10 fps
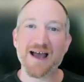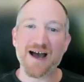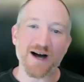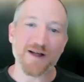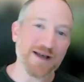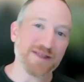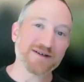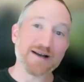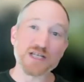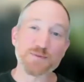On the other
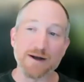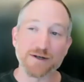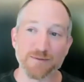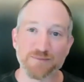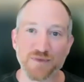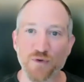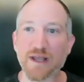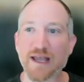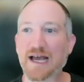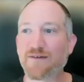end of the spectrum,
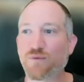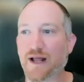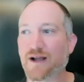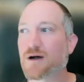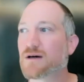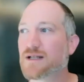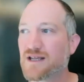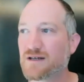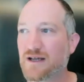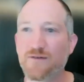we have what I call like
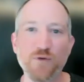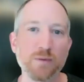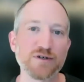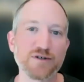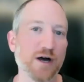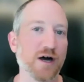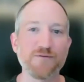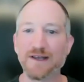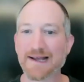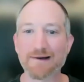your informal
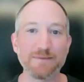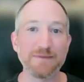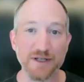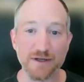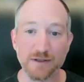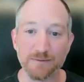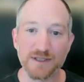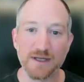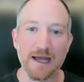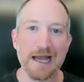coffee accountability
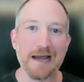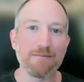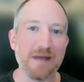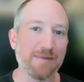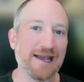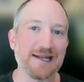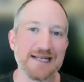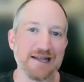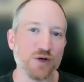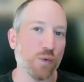groups. Maybe you get
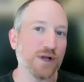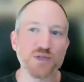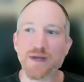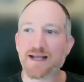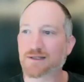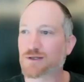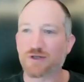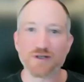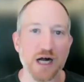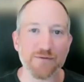together once a week at the
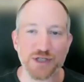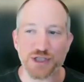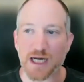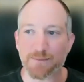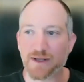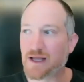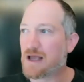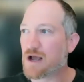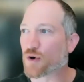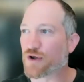local coffee shop,
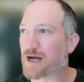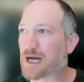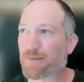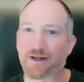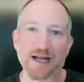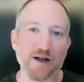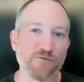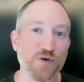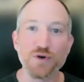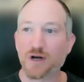or you hop on like a
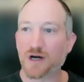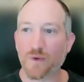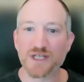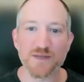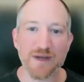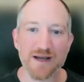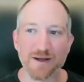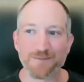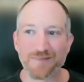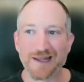phone call once a week.
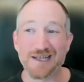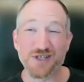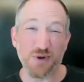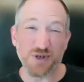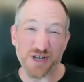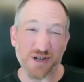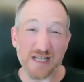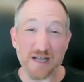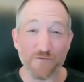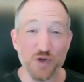It's usually
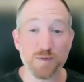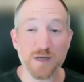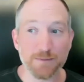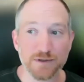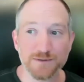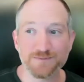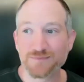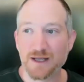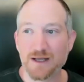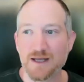only a few people,
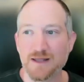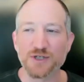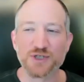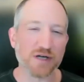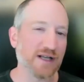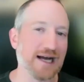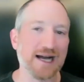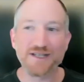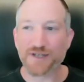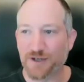there's generally
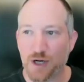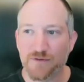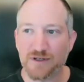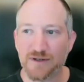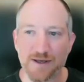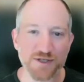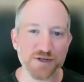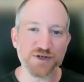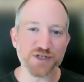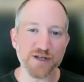high turnover. These are
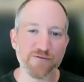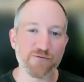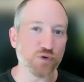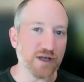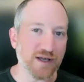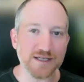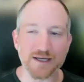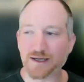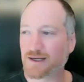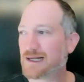usually free
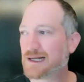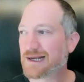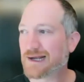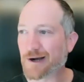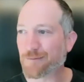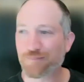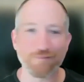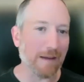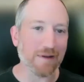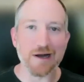to, you know,
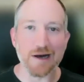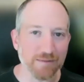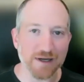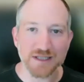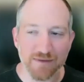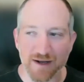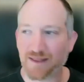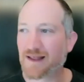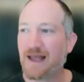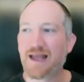maybe 100 bucks a
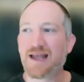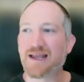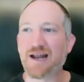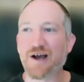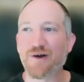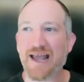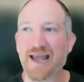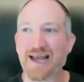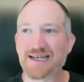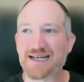month, you know,
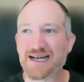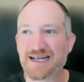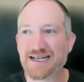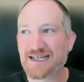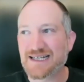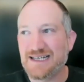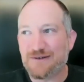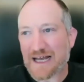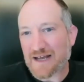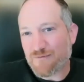and uh, you
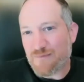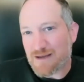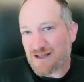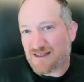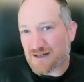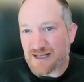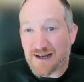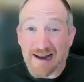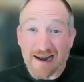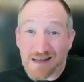have maybe 30 to
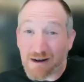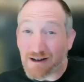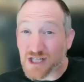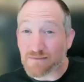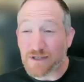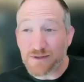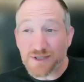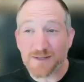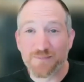90 minutes at the most.